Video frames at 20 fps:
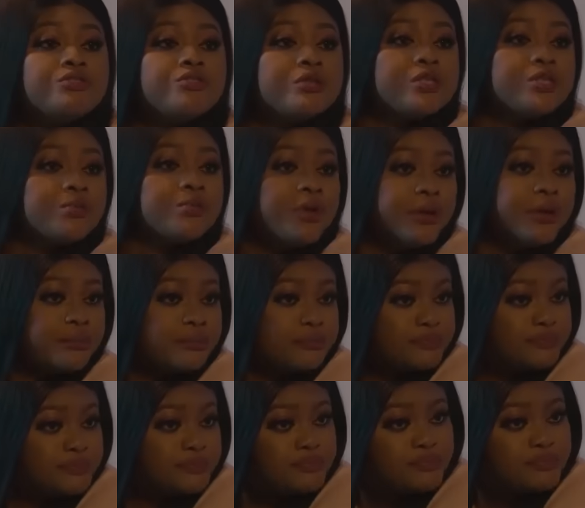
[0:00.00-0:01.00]
trust me.
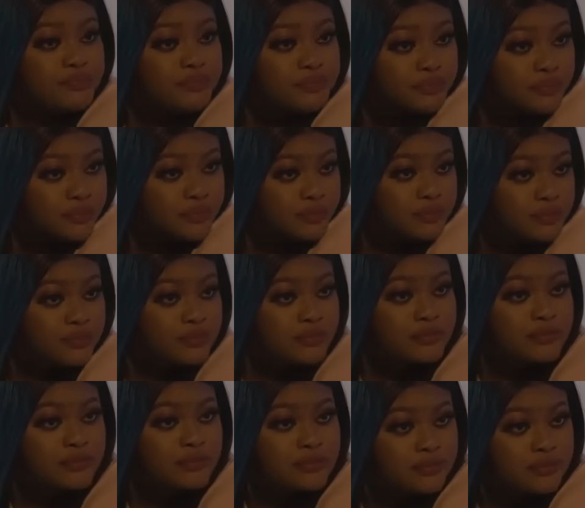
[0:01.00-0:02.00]

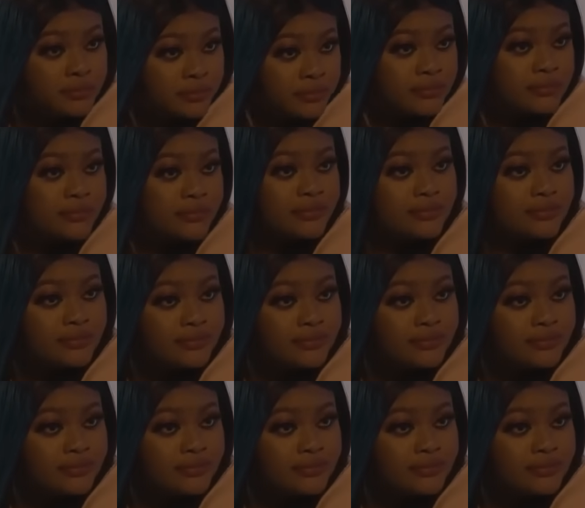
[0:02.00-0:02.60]
Mm-hmm.